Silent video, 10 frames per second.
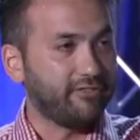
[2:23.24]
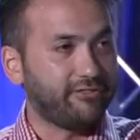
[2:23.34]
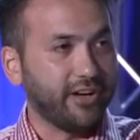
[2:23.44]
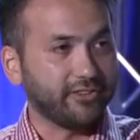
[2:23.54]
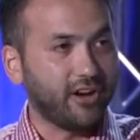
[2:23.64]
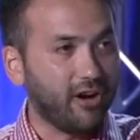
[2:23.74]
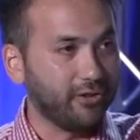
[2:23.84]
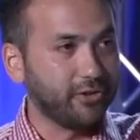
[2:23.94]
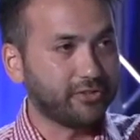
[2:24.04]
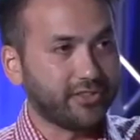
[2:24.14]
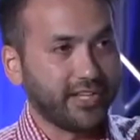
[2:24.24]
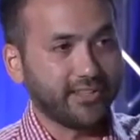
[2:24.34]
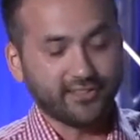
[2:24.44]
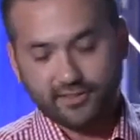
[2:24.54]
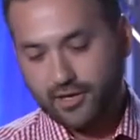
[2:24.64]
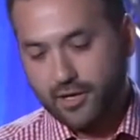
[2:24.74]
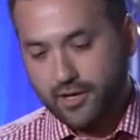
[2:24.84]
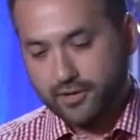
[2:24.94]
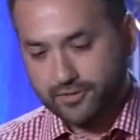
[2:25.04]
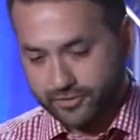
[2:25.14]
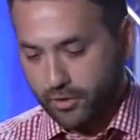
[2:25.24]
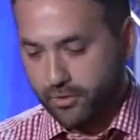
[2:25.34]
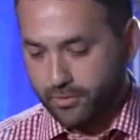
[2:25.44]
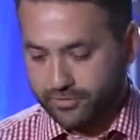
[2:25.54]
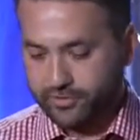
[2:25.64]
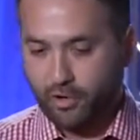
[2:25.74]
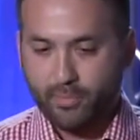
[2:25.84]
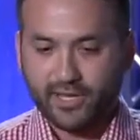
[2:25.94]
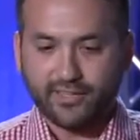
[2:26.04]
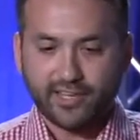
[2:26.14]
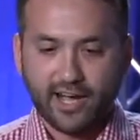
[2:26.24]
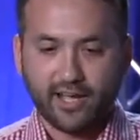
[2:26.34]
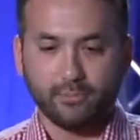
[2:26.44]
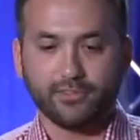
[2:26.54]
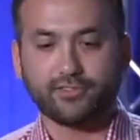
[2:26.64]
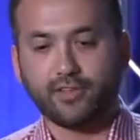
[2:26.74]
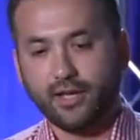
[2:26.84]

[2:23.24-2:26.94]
felt all those things so many times.